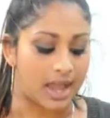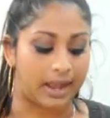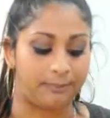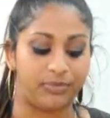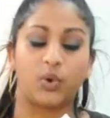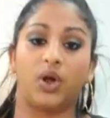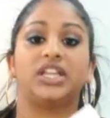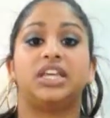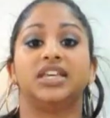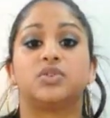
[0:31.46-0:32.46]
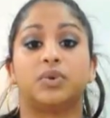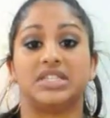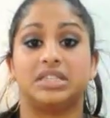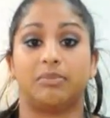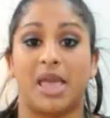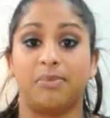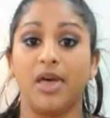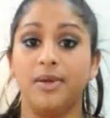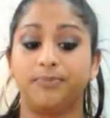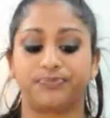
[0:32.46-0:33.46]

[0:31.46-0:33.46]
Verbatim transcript: Um, the quality is always in the paper,